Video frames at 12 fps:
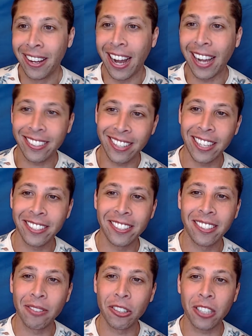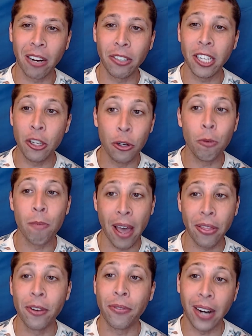Scientists have discovered a new
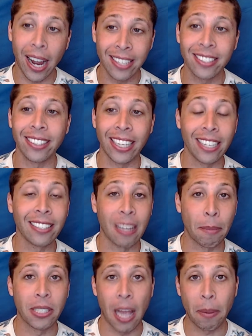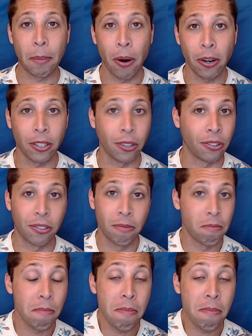method for isolating subatomic particles.